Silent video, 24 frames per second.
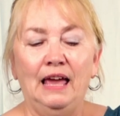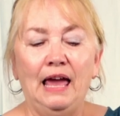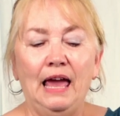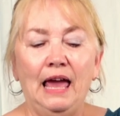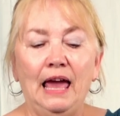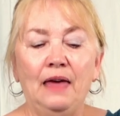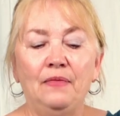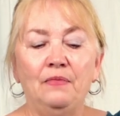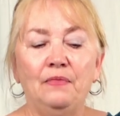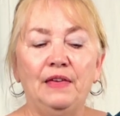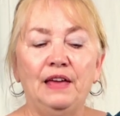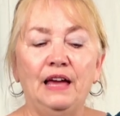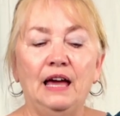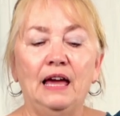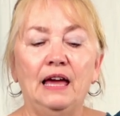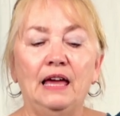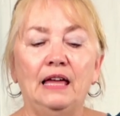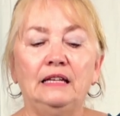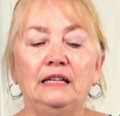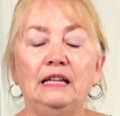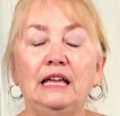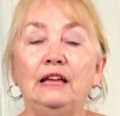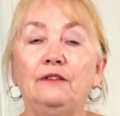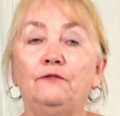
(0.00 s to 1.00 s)
And
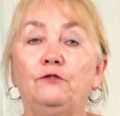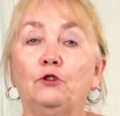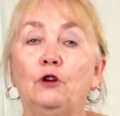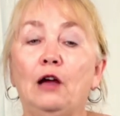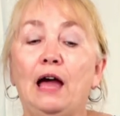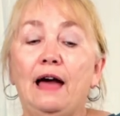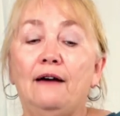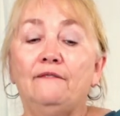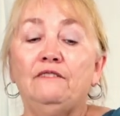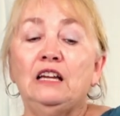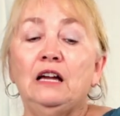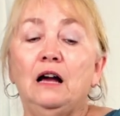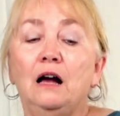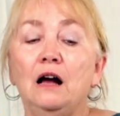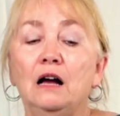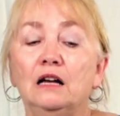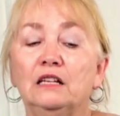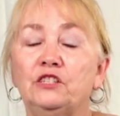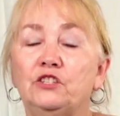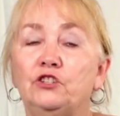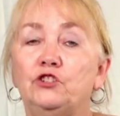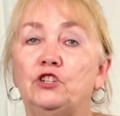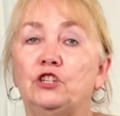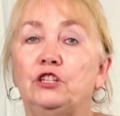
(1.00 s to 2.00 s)
then if you're having
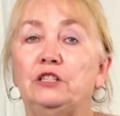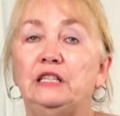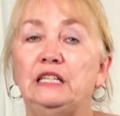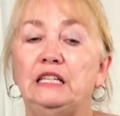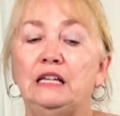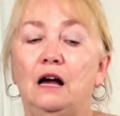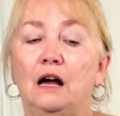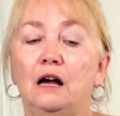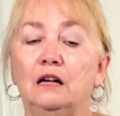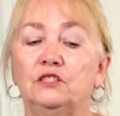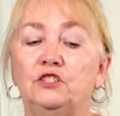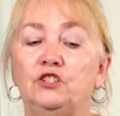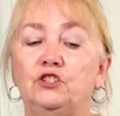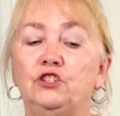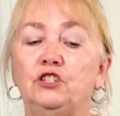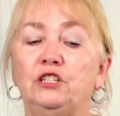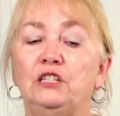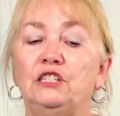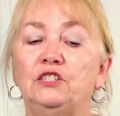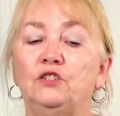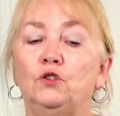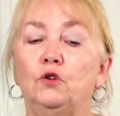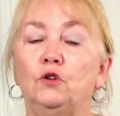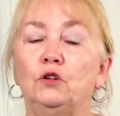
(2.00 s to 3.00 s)
oxygen, the oxygen
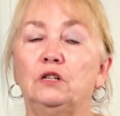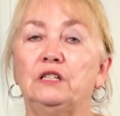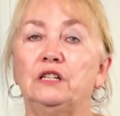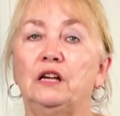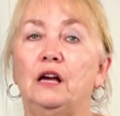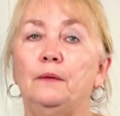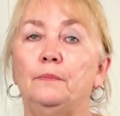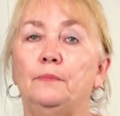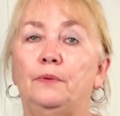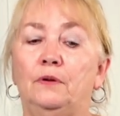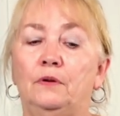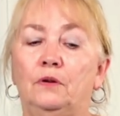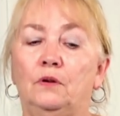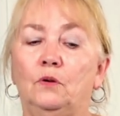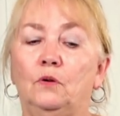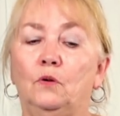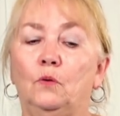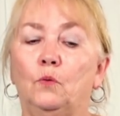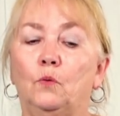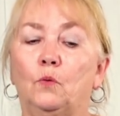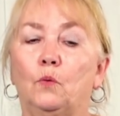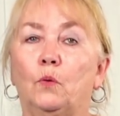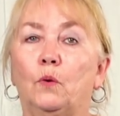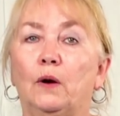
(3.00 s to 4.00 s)
is hooked up
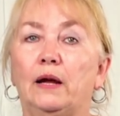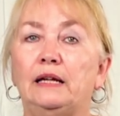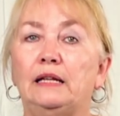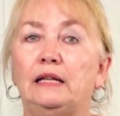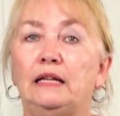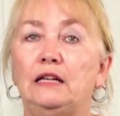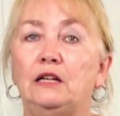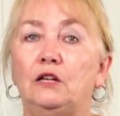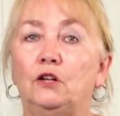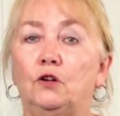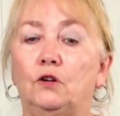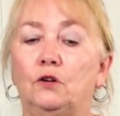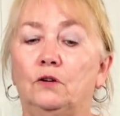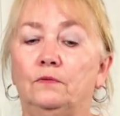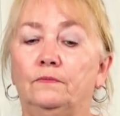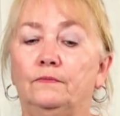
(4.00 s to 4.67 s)
right here.